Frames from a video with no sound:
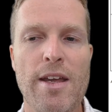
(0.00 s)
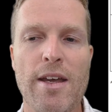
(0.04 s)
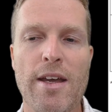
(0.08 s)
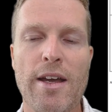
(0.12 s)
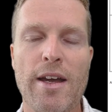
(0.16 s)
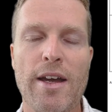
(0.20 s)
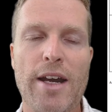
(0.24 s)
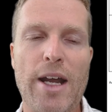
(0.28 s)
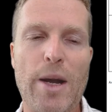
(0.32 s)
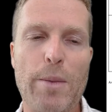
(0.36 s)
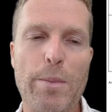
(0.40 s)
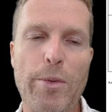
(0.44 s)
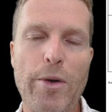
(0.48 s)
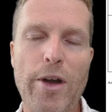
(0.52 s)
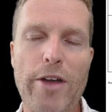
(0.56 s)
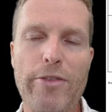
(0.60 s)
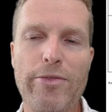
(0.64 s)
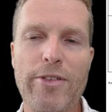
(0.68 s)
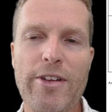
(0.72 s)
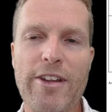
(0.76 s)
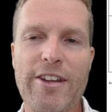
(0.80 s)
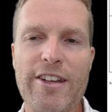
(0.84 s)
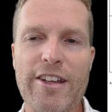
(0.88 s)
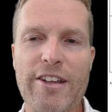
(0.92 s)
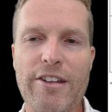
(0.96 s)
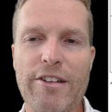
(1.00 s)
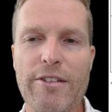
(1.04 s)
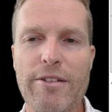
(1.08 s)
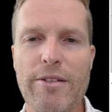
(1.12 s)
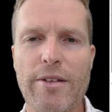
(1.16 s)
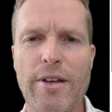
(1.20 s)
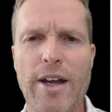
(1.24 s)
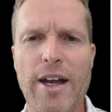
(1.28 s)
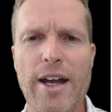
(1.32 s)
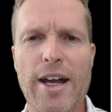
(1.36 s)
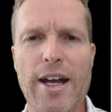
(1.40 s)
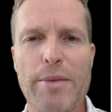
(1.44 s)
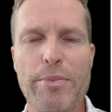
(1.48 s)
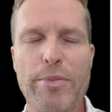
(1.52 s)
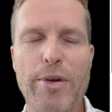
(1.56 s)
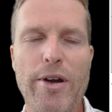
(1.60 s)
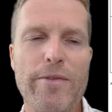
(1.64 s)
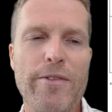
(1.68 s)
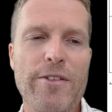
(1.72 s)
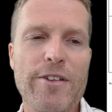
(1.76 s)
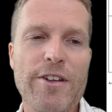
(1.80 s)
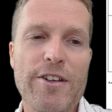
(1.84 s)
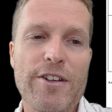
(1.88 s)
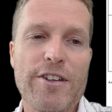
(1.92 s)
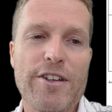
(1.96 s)
Now, preferences.
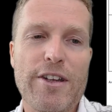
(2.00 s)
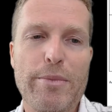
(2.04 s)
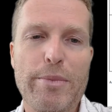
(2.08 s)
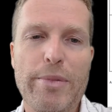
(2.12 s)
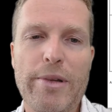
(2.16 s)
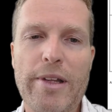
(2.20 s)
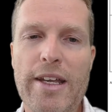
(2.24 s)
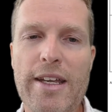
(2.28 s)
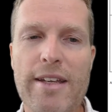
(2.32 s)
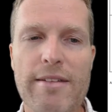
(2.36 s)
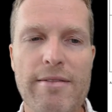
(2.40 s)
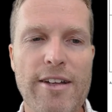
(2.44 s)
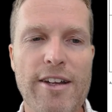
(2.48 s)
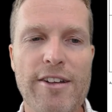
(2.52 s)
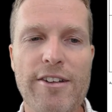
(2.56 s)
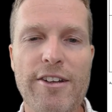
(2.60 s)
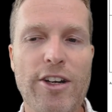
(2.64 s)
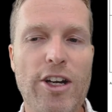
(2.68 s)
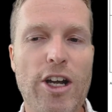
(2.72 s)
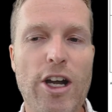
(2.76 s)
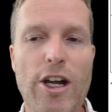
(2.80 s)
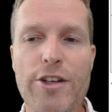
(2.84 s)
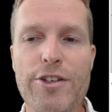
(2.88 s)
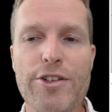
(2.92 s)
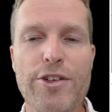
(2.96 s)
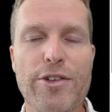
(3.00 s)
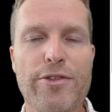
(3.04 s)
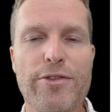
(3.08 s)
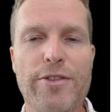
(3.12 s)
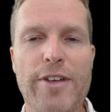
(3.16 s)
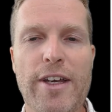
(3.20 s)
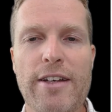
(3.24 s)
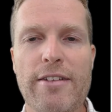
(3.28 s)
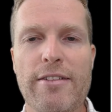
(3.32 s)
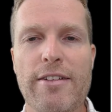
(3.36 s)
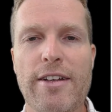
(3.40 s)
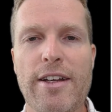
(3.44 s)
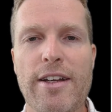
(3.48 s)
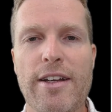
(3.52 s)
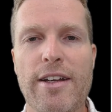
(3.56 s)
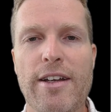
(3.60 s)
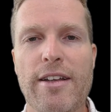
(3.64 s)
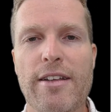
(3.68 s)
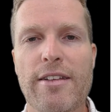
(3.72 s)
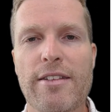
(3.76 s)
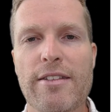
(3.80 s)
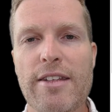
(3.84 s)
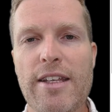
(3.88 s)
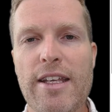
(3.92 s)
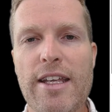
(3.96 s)
Preferences simply, is it a culture fit?
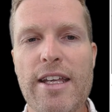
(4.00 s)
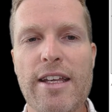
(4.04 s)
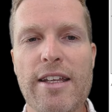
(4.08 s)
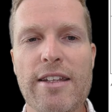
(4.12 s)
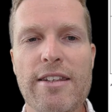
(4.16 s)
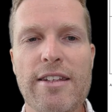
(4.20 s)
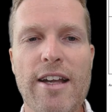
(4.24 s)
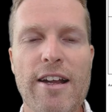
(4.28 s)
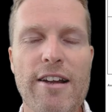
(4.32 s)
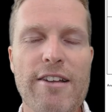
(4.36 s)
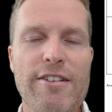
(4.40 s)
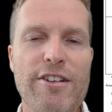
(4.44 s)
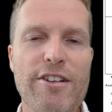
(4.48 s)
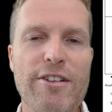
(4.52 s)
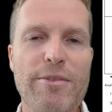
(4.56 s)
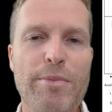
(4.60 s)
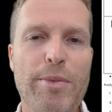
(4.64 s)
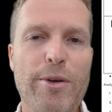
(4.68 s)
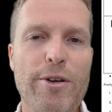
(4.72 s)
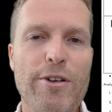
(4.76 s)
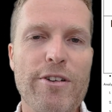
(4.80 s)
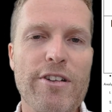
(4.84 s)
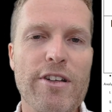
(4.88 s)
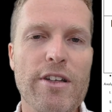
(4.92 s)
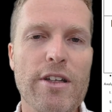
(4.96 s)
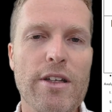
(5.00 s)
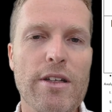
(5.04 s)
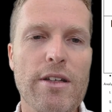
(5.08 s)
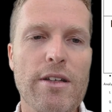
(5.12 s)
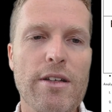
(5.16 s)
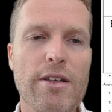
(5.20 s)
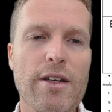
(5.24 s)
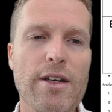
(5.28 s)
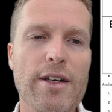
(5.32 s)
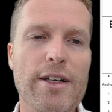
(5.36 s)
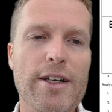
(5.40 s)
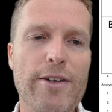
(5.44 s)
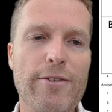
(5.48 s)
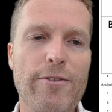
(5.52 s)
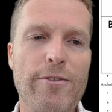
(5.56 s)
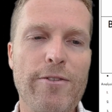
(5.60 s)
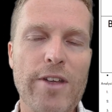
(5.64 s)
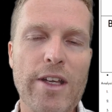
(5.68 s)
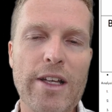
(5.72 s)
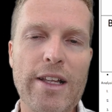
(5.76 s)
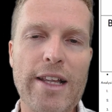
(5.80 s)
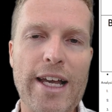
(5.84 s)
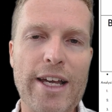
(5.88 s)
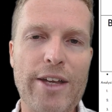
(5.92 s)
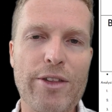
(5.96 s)
Does this person
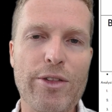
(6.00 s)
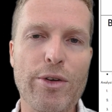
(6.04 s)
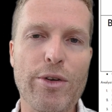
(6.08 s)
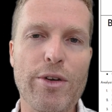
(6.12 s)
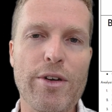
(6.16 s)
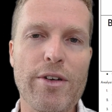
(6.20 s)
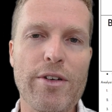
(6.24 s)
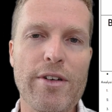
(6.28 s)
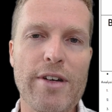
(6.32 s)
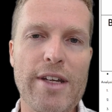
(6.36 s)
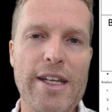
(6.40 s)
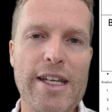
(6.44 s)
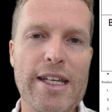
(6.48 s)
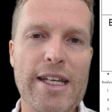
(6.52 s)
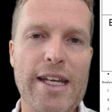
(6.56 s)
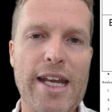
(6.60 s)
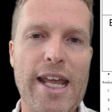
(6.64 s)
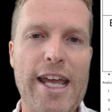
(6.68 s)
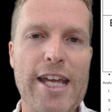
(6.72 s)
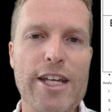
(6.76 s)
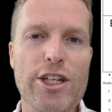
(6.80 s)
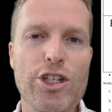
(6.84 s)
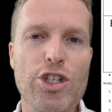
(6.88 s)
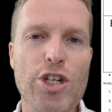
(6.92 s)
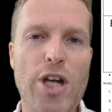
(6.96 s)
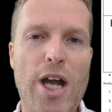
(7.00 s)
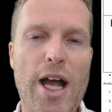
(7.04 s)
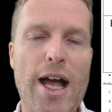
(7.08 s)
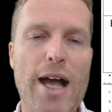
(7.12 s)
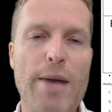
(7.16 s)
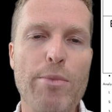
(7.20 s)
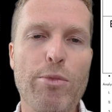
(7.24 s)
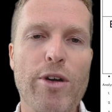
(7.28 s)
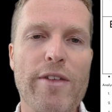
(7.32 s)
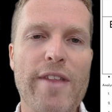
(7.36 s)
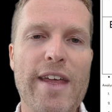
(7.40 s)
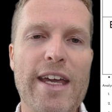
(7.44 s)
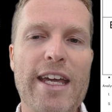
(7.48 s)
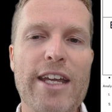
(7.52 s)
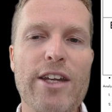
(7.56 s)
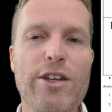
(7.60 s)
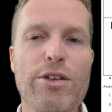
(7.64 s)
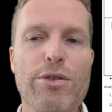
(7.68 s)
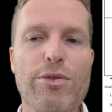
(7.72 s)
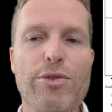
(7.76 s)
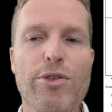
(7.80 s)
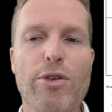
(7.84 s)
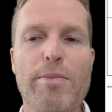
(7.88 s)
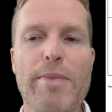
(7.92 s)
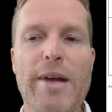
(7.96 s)
feel like they're in a job where they can
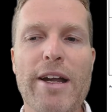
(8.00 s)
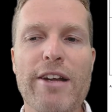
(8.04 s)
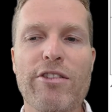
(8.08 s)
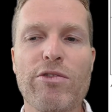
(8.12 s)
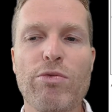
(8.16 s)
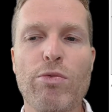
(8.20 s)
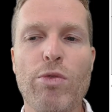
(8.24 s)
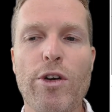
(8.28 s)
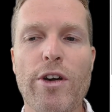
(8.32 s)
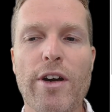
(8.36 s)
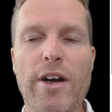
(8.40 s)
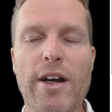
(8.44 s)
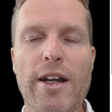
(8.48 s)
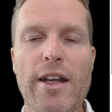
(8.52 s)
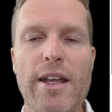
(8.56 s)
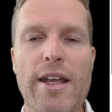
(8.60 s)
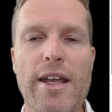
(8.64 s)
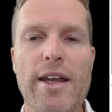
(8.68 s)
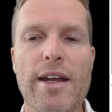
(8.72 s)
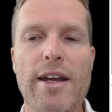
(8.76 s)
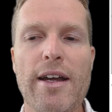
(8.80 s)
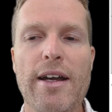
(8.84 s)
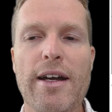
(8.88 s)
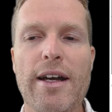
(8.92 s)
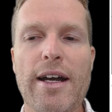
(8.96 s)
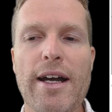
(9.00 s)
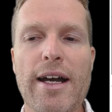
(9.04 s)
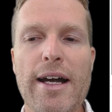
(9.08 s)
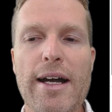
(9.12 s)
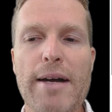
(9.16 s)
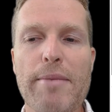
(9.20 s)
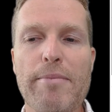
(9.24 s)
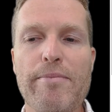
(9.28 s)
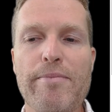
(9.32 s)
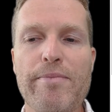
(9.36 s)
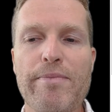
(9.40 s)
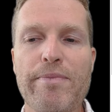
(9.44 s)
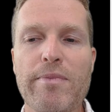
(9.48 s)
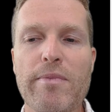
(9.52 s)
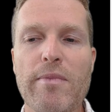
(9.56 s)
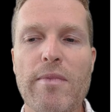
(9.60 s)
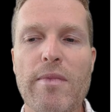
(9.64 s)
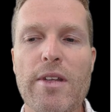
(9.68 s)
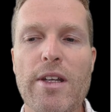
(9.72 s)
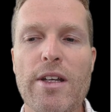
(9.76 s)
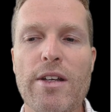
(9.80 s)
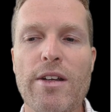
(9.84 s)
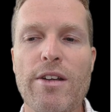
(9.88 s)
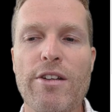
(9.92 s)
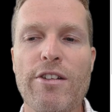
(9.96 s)
do their best work?
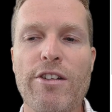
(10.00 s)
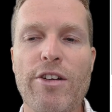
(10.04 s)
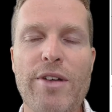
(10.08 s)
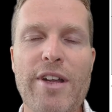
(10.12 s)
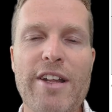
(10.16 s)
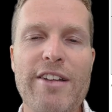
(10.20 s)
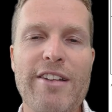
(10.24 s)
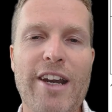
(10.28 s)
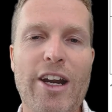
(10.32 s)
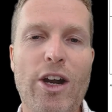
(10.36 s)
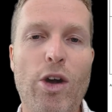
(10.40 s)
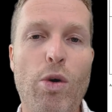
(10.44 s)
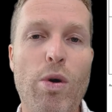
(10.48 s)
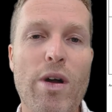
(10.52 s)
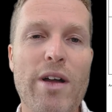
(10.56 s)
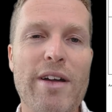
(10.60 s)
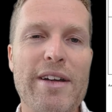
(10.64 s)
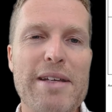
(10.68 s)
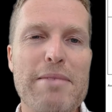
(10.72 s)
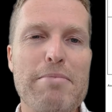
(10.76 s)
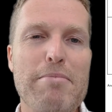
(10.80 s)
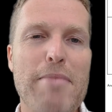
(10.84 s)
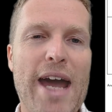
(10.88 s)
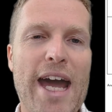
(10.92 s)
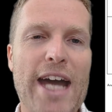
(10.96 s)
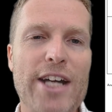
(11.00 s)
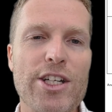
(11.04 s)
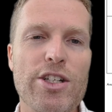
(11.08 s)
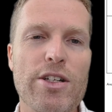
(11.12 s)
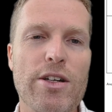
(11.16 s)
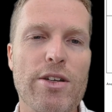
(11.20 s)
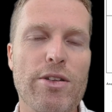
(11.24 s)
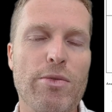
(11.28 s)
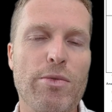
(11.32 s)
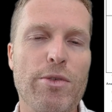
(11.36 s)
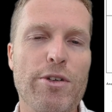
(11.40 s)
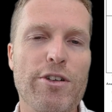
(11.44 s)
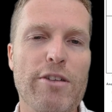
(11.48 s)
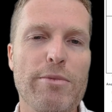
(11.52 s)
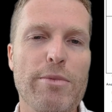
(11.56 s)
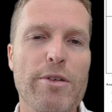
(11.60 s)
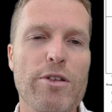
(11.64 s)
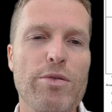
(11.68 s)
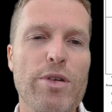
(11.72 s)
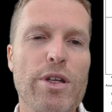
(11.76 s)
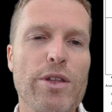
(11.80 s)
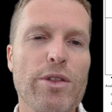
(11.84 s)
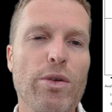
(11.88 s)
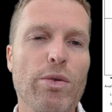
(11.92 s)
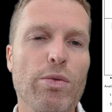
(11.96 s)
So is it a quality match, in other words,
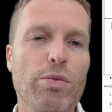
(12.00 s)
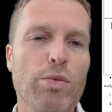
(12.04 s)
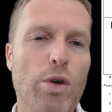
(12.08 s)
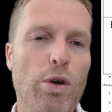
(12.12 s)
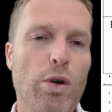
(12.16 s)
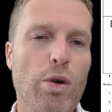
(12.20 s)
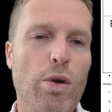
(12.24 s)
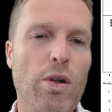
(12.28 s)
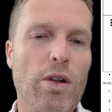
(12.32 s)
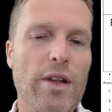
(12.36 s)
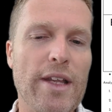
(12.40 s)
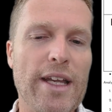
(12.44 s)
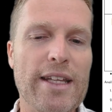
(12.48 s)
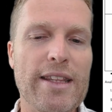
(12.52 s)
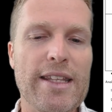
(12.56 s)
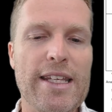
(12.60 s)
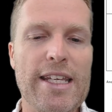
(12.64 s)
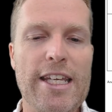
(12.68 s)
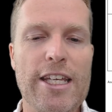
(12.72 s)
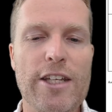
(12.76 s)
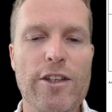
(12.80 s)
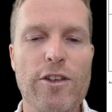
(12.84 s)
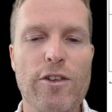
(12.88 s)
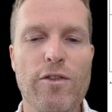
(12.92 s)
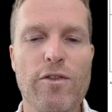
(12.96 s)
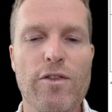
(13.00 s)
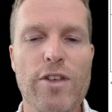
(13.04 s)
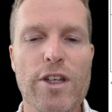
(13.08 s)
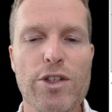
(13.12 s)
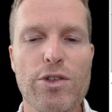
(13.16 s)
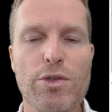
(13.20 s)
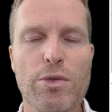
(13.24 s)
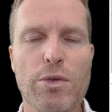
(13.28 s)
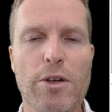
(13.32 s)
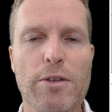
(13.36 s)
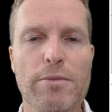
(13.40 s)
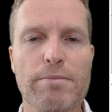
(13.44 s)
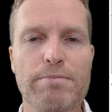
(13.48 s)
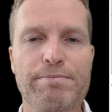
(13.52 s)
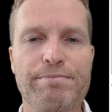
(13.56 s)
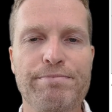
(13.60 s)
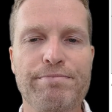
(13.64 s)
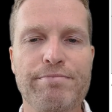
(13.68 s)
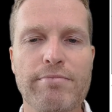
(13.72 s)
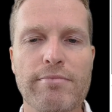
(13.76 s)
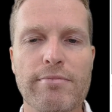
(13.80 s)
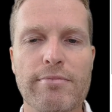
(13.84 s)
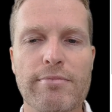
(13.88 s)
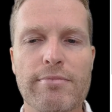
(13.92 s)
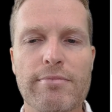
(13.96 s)
between the role and the individual?
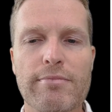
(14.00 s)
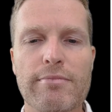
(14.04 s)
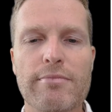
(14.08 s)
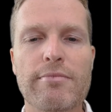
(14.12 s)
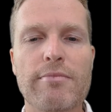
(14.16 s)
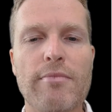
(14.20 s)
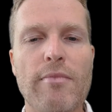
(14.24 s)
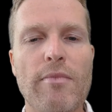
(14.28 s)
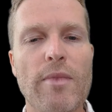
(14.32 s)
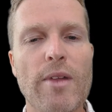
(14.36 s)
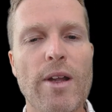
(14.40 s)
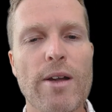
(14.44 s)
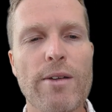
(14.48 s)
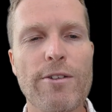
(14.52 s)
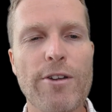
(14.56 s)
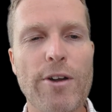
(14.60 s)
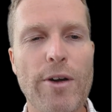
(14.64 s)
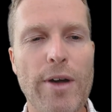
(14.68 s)
So I